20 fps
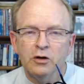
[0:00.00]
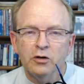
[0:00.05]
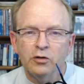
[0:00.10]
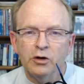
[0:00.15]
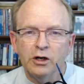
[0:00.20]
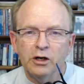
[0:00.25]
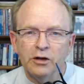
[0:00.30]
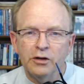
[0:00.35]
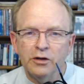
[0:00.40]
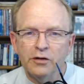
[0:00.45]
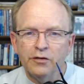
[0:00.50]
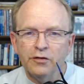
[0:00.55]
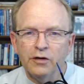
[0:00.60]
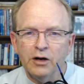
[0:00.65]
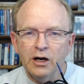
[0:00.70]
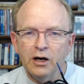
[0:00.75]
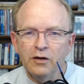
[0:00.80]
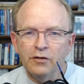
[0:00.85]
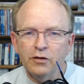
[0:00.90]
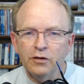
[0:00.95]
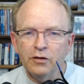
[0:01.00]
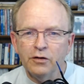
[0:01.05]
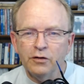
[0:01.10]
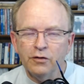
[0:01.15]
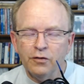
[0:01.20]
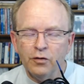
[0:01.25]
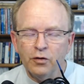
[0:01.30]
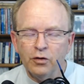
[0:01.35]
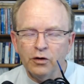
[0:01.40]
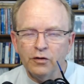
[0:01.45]
run in the
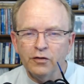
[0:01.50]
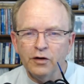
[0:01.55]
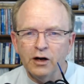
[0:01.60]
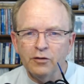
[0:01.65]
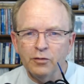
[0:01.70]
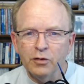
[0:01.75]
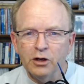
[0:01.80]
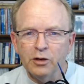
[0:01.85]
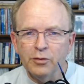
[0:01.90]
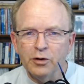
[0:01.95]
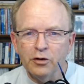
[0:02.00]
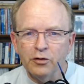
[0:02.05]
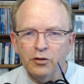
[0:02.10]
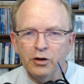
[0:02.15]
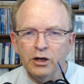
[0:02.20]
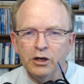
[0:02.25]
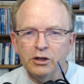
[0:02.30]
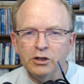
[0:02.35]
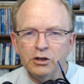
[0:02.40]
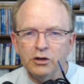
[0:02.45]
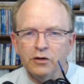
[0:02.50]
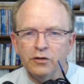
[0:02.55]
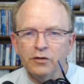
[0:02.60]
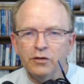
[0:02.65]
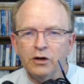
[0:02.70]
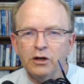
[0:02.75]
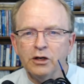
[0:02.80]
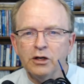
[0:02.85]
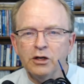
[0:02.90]
4 to 5 millimeter range of